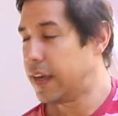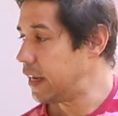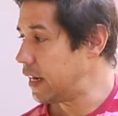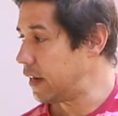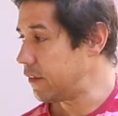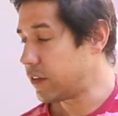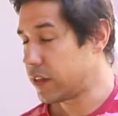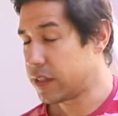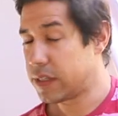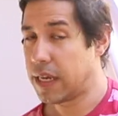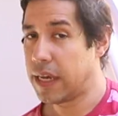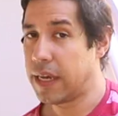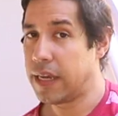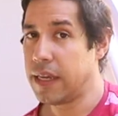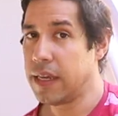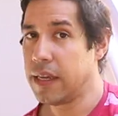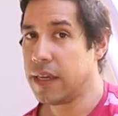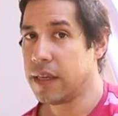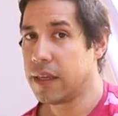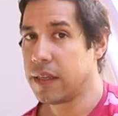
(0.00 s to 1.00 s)
And I have to
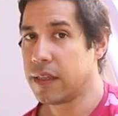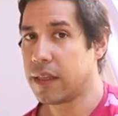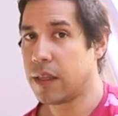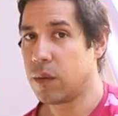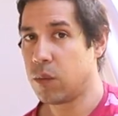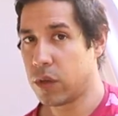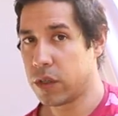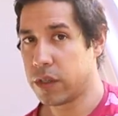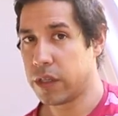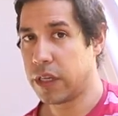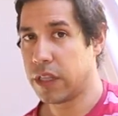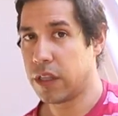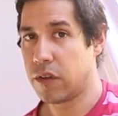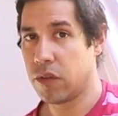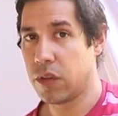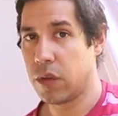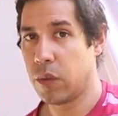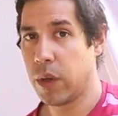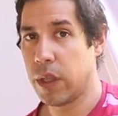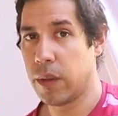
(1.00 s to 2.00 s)
say, they work together
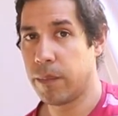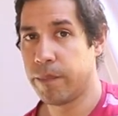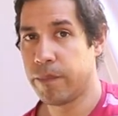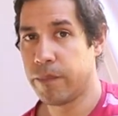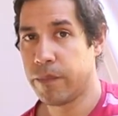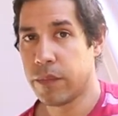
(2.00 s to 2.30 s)
really well.